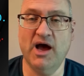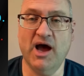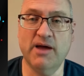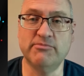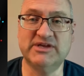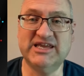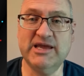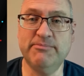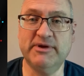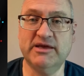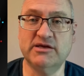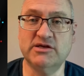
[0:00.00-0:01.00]
I'm
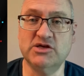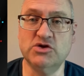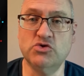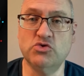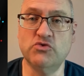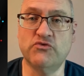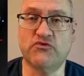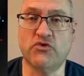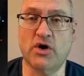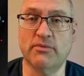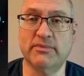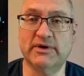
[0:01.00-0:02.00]
keeping you
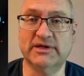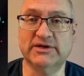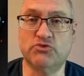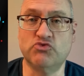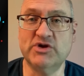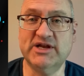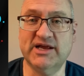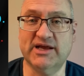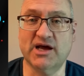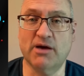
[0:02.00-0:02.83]
from reading.